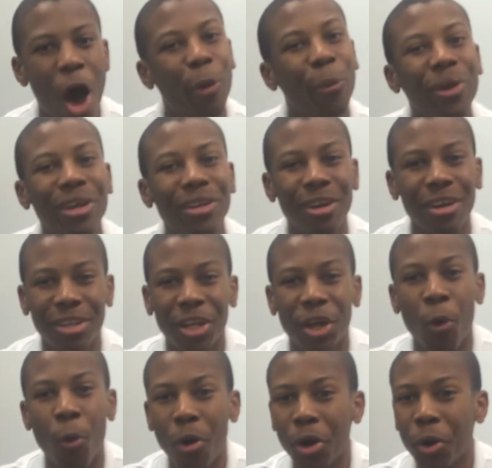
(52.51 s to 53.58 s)
I'll be conducting
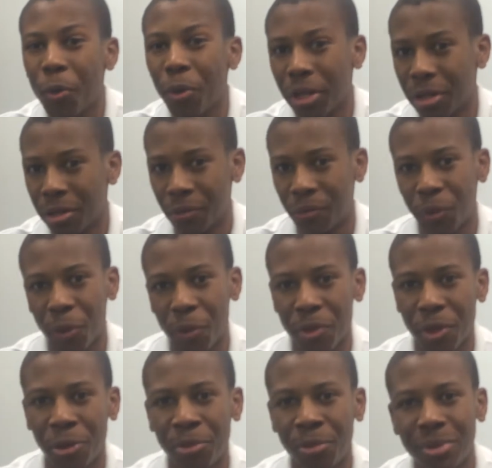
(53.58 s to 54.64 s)
a one-on-one interview with
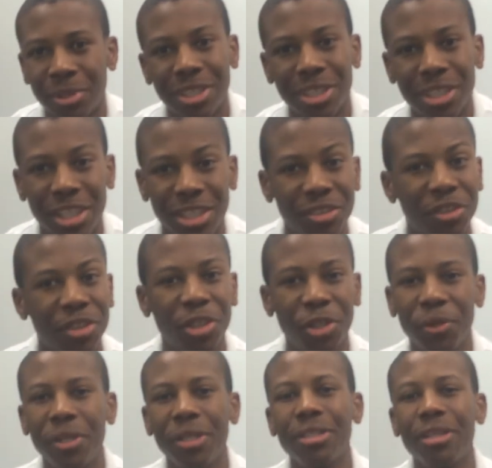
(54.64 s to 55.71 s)
him, discussing the
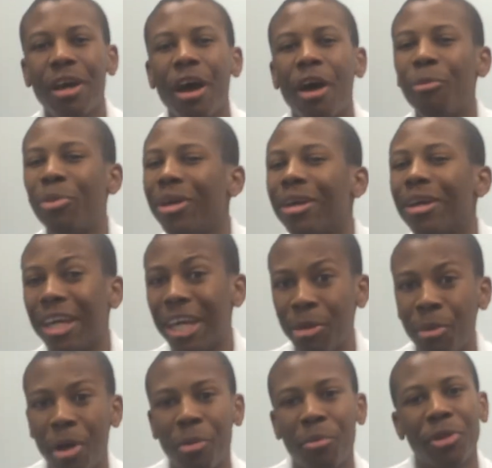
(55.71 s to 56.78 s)
duties of being an
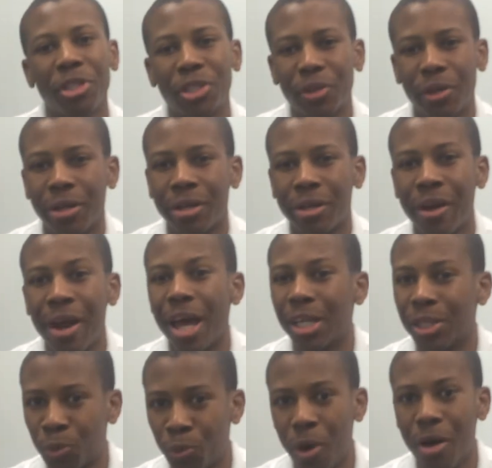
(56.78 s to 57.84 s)
email administrator,
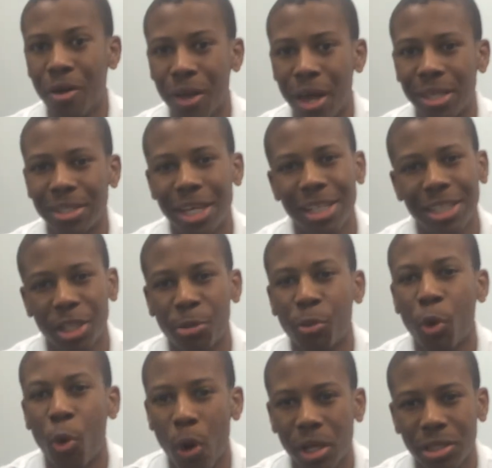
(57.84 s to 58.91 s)
as well as asking
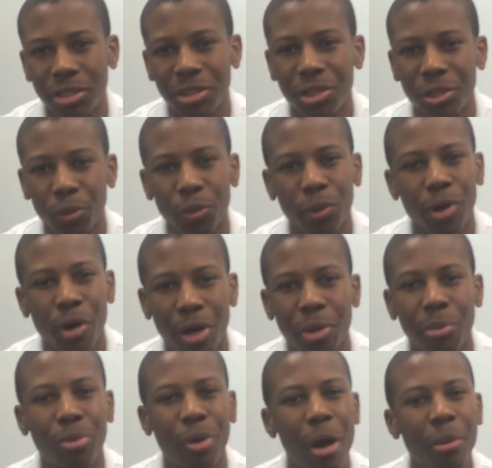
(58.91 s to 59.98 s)
him questions
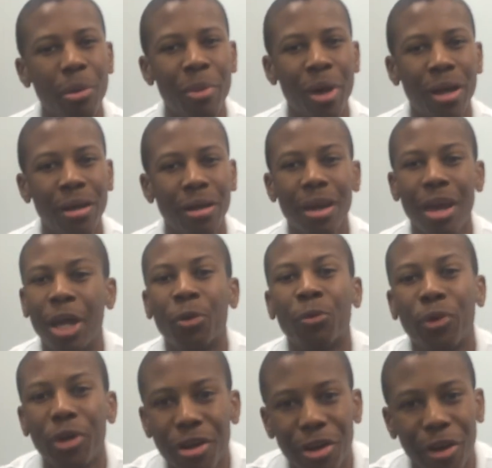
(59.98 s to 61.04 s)
regarding problematic
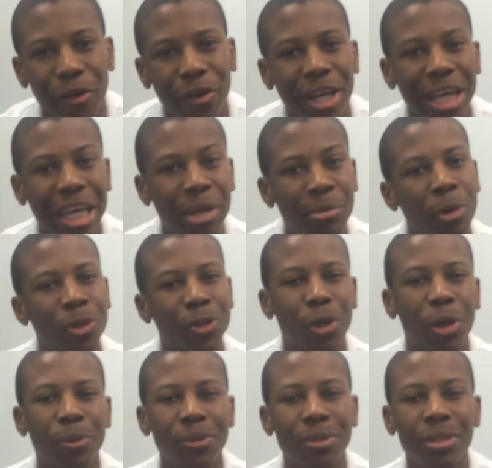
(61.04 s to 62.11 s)
and recurring email
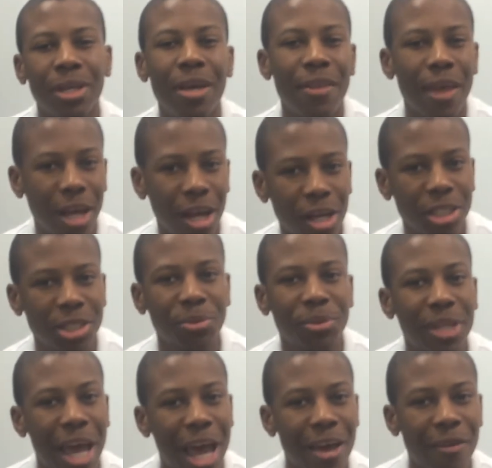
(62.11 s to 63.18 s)
troubles that
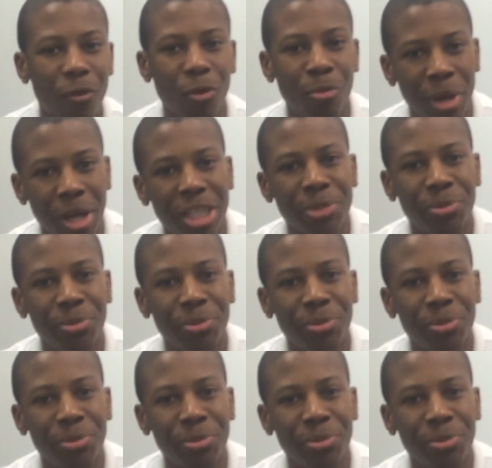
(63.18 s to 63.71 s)
customers have or may